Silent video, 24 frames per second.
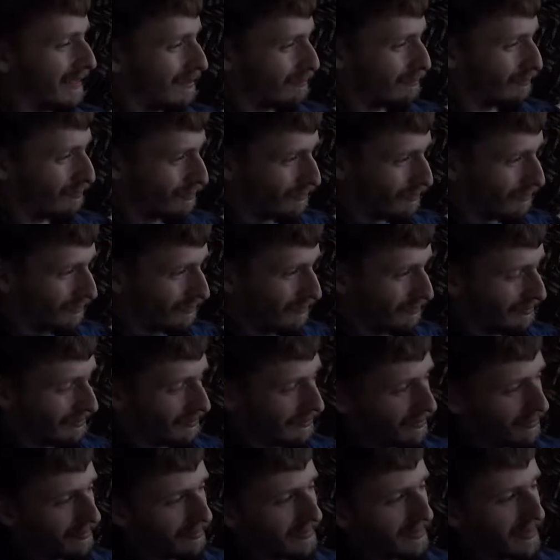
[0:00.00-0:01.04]
Mm -hmm.
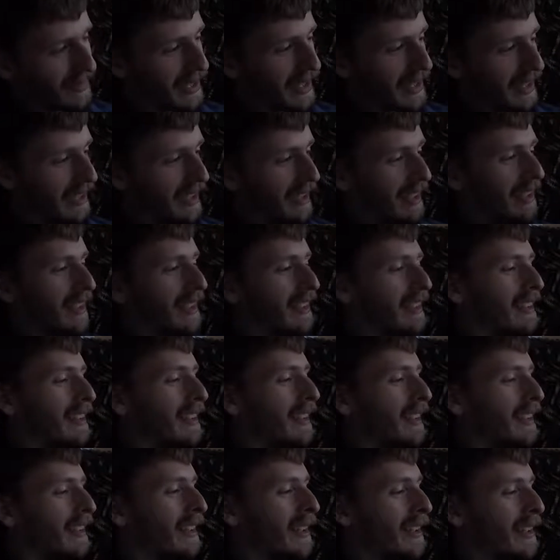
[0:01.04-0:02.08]

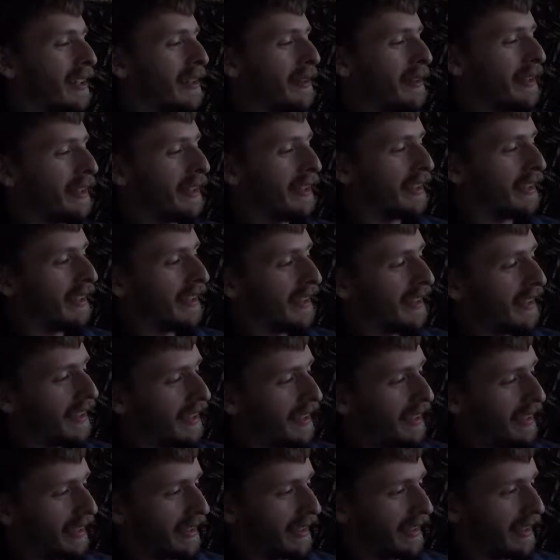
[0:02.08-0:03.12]
So it's
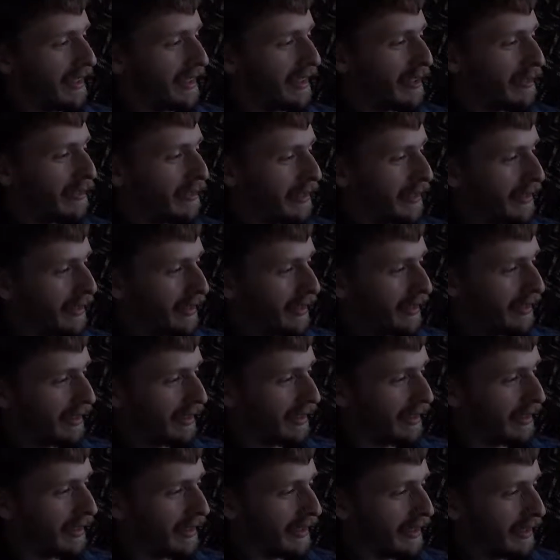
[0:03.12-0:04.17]
it was
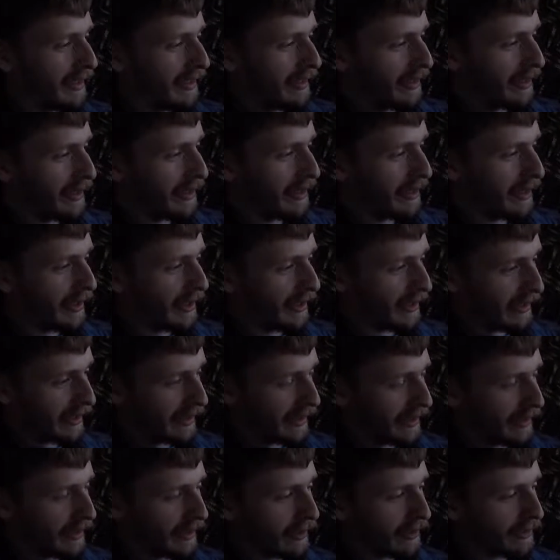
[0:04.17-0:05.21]
it's it's
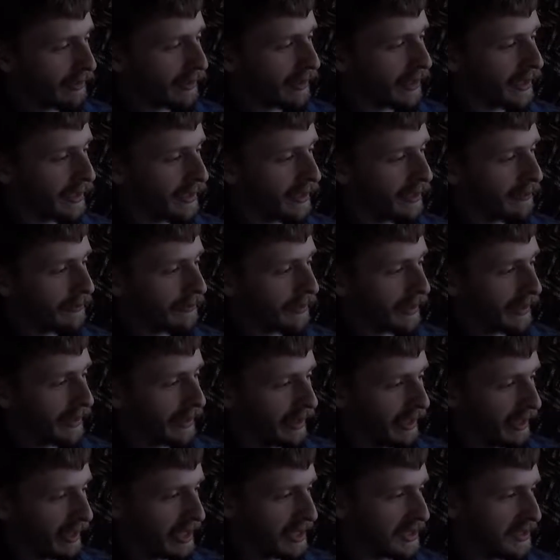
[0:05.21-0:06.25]
it's kind of an
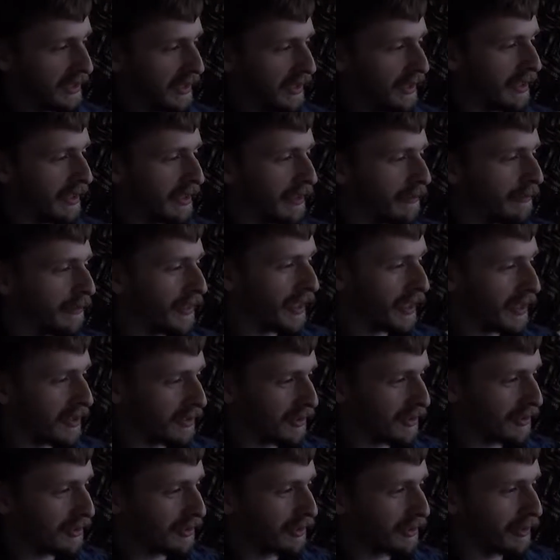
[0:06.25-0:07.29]
interesting
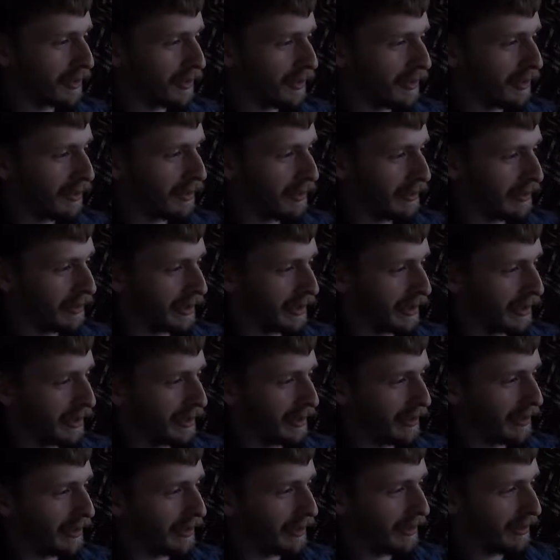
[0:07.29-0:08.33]
adventure to uh,
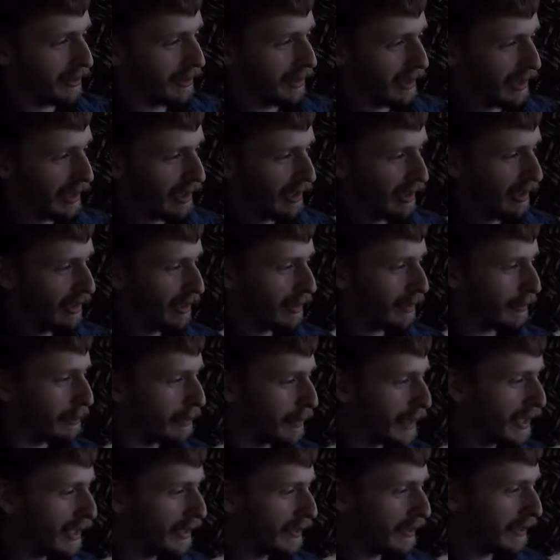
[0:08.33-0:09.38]

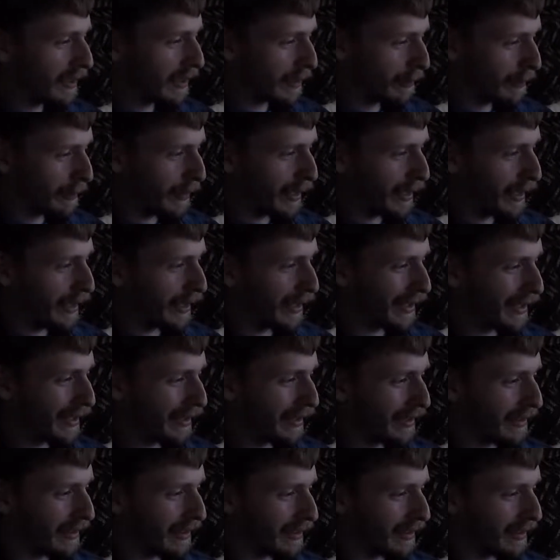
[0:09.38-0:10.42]
meet somebody
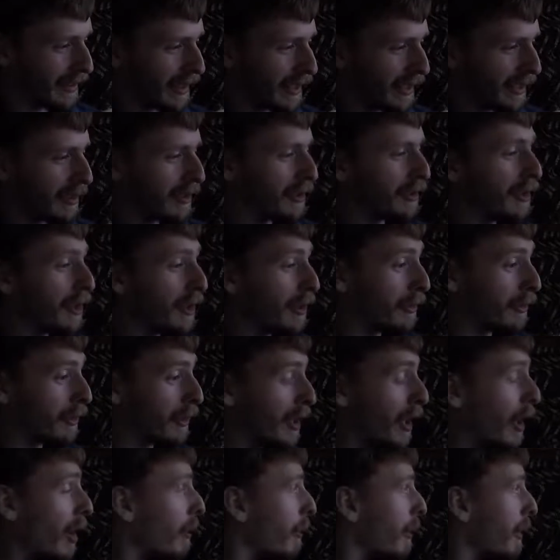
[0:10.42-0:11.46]
that you don't
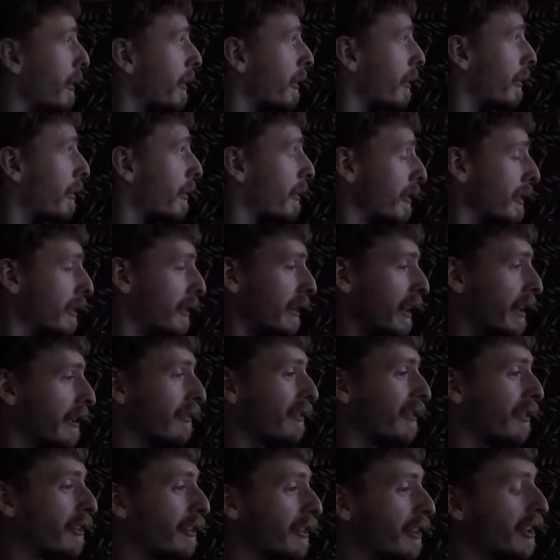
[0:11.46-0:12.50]
know or you
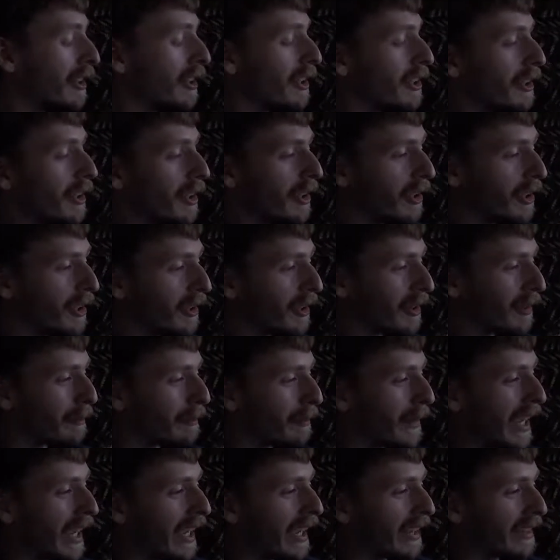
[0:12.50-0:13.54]
never
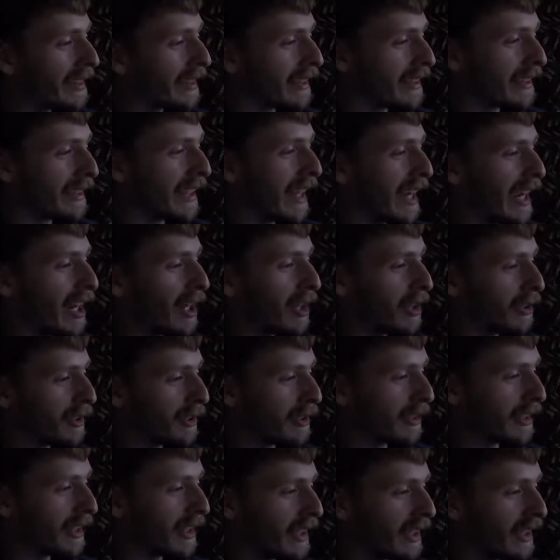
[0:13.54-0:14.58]
met, and now you
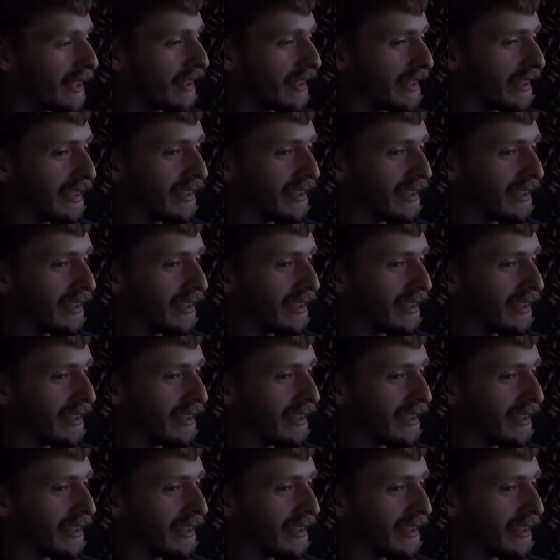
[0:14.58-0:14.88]
kind of